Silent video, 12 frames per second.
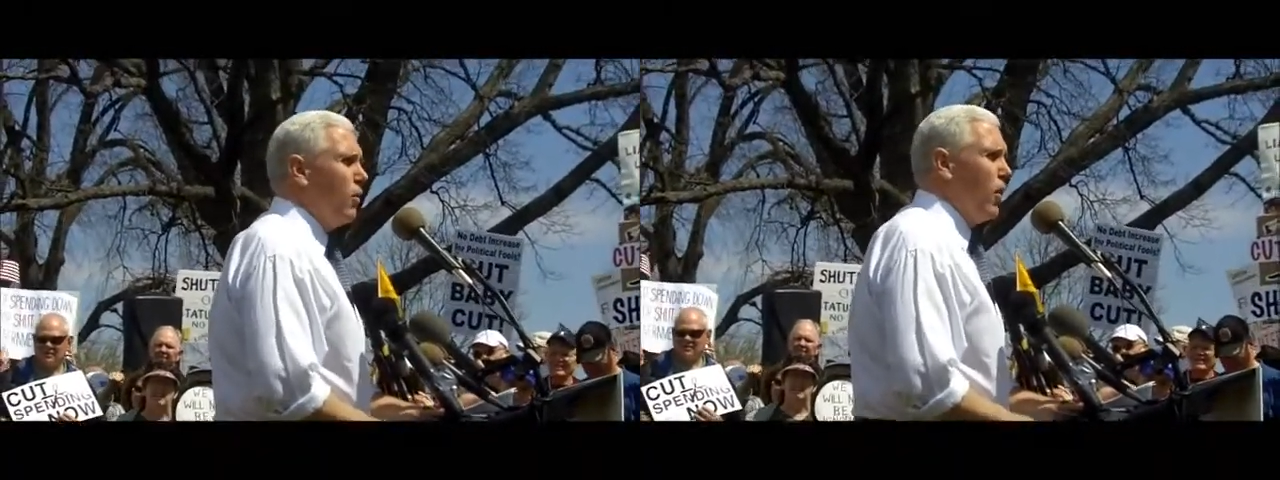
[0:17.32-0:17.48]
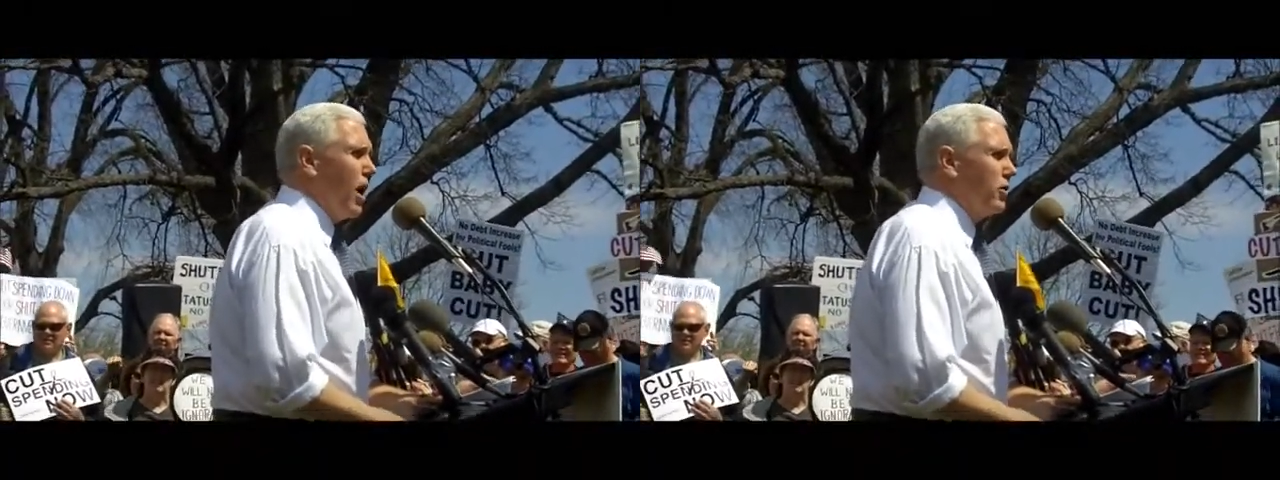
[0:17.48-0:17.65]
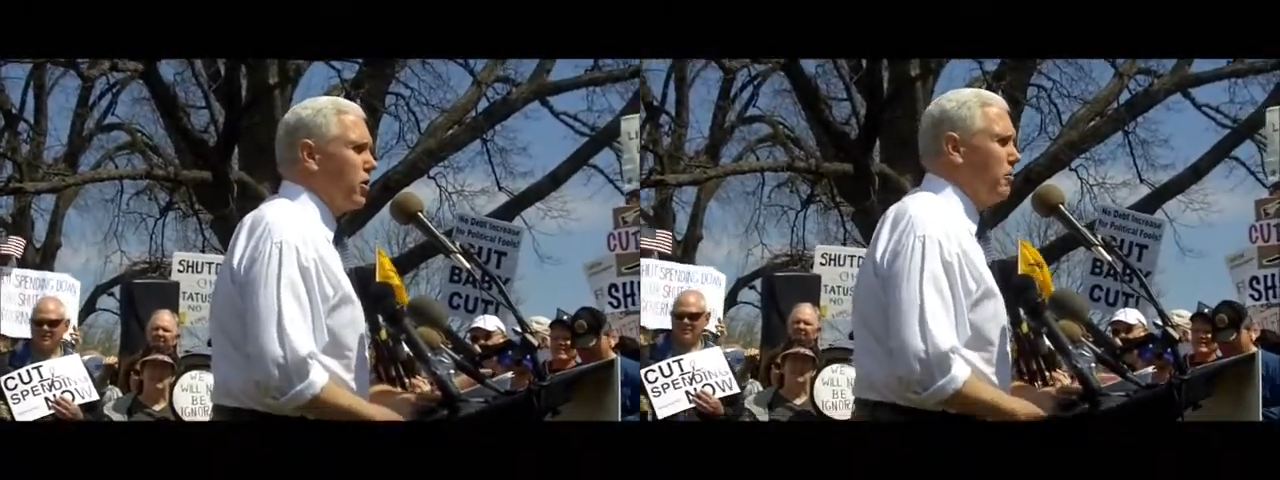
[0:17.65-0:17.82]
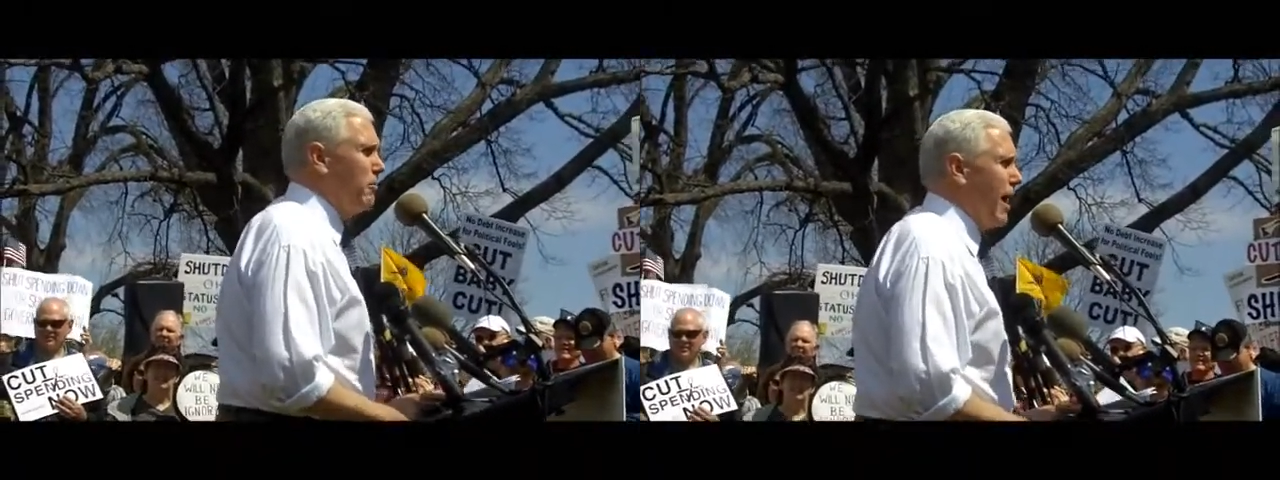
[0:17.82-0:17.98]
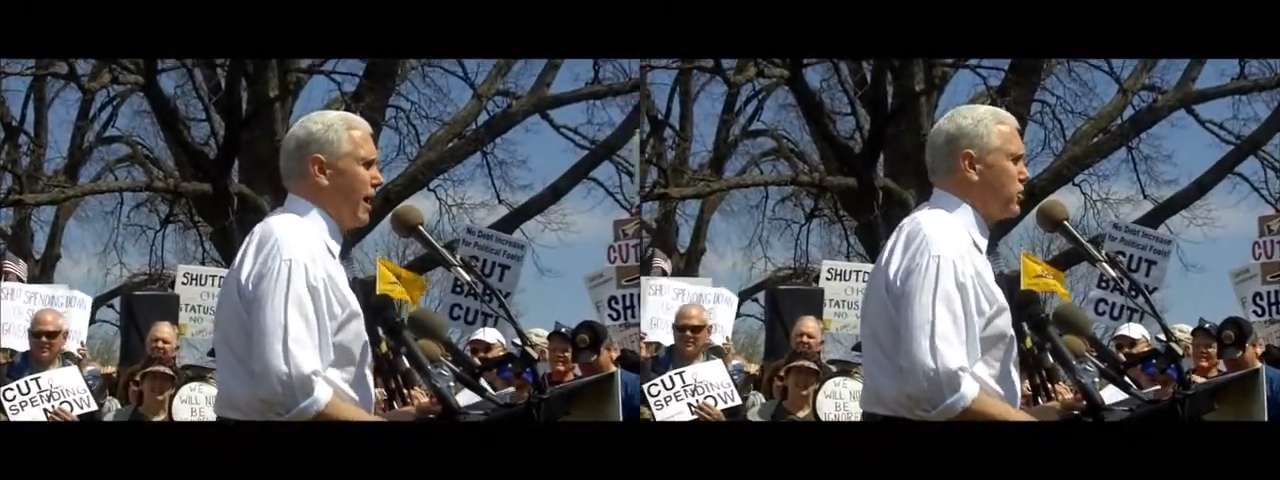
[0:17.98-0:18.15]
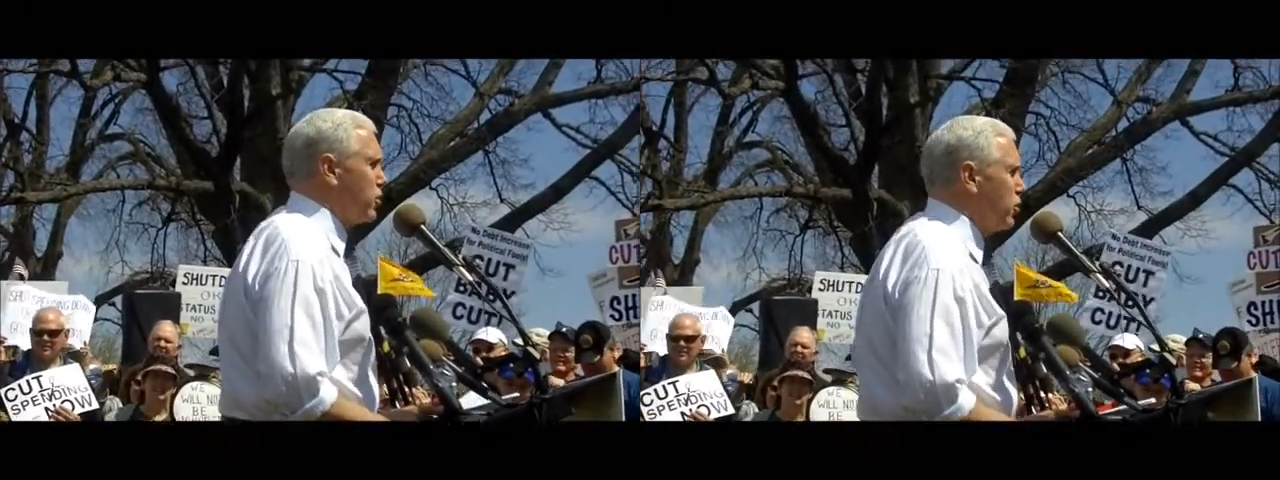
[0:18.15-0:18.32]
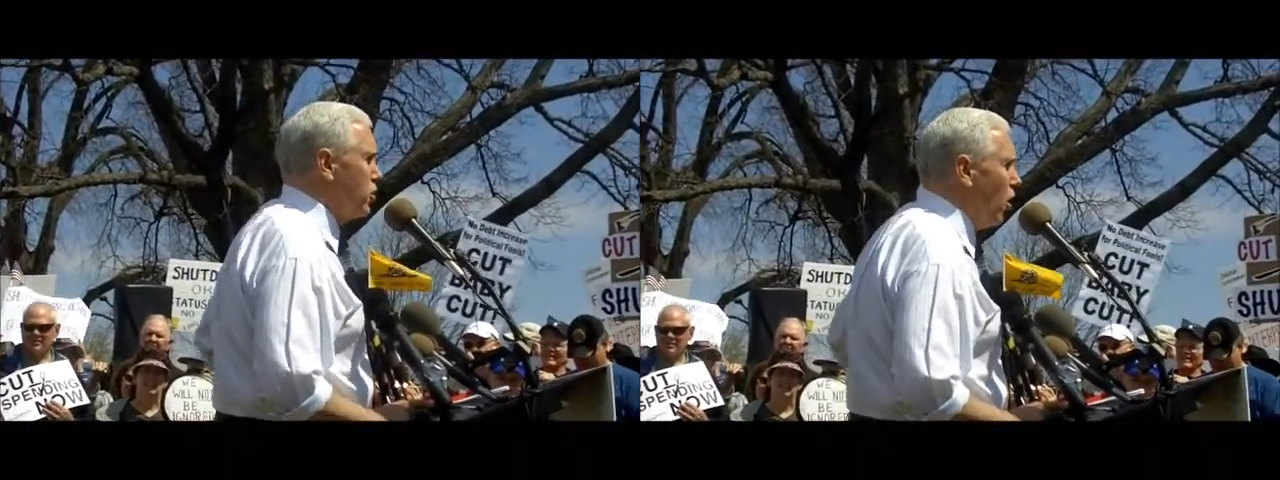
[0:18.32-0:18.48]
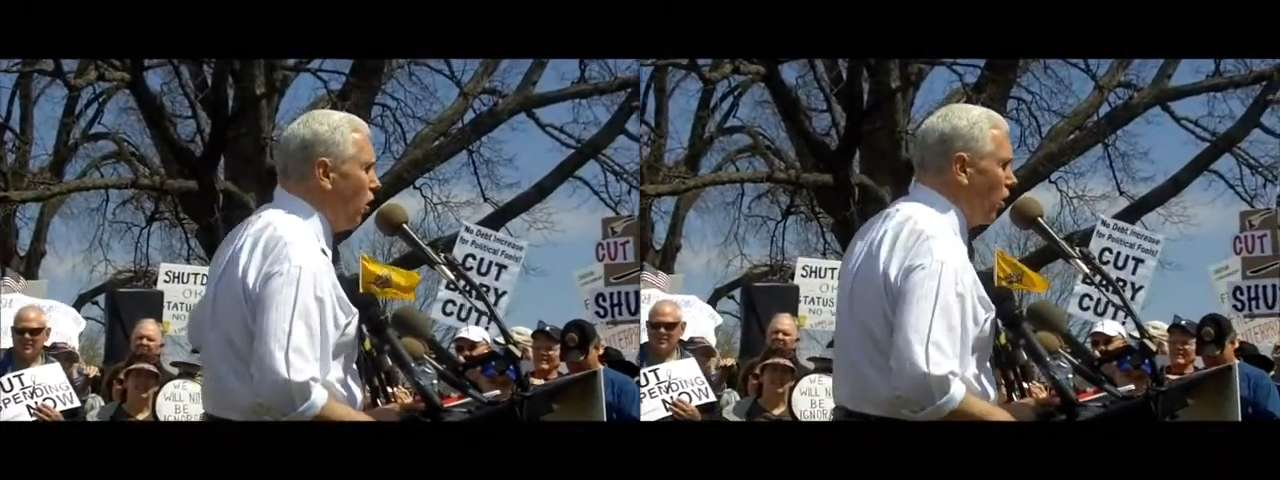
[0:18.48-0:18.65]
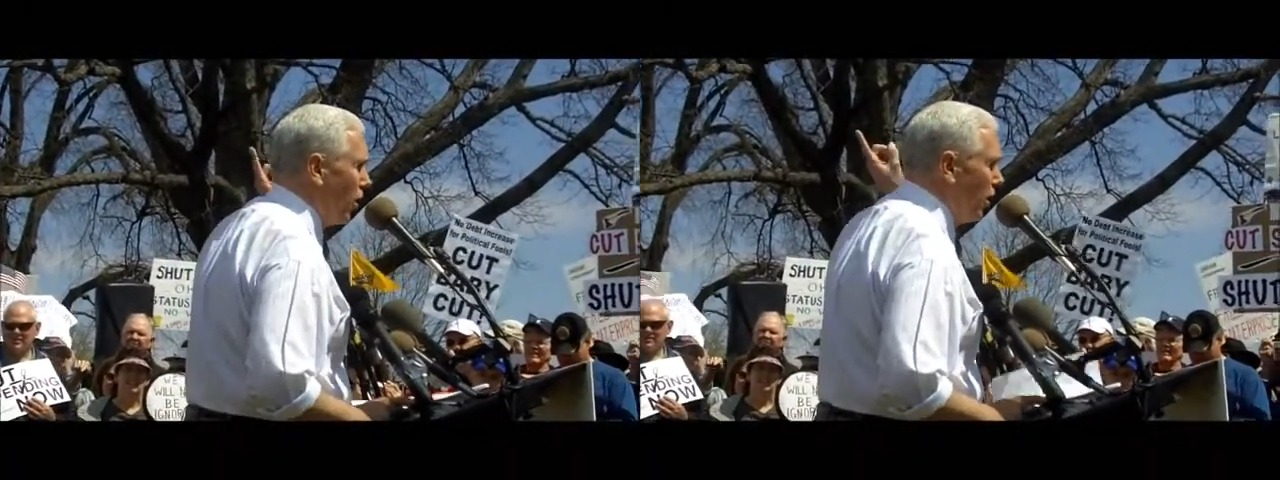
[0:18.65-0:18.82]
welcome back to
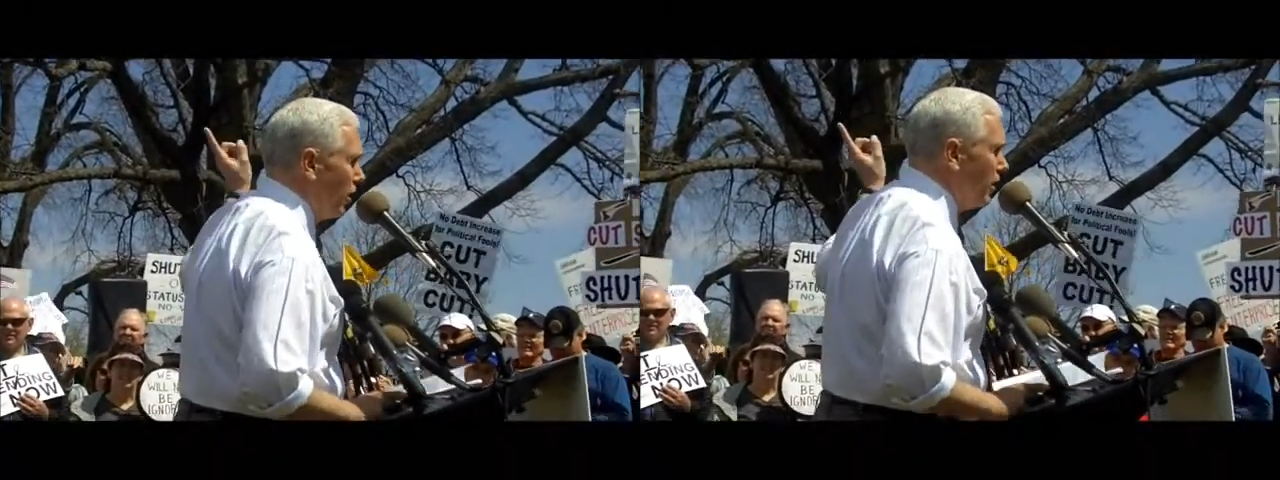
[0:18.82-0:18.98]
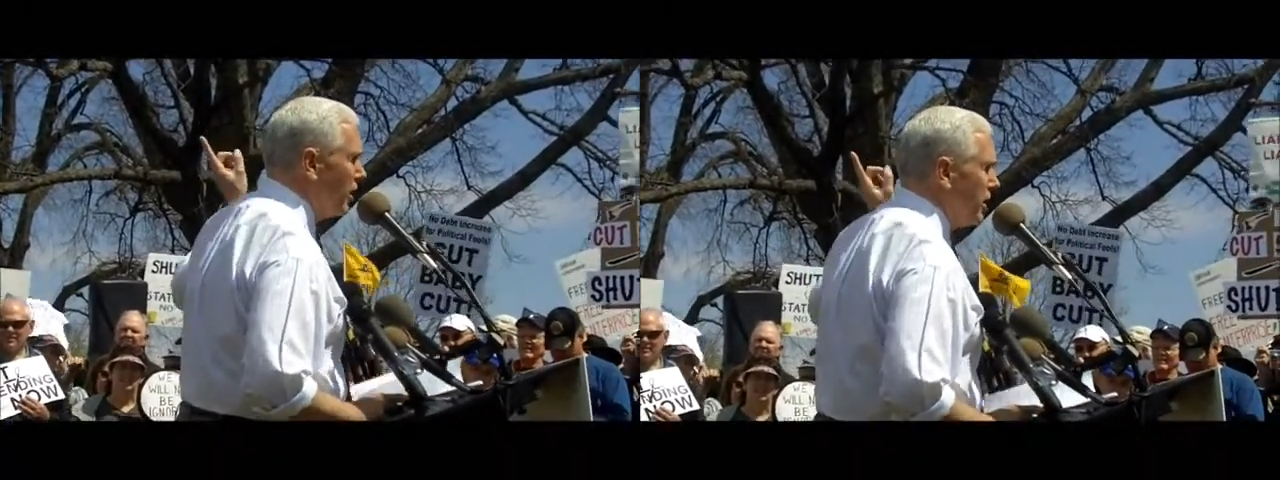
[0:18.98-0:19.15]
your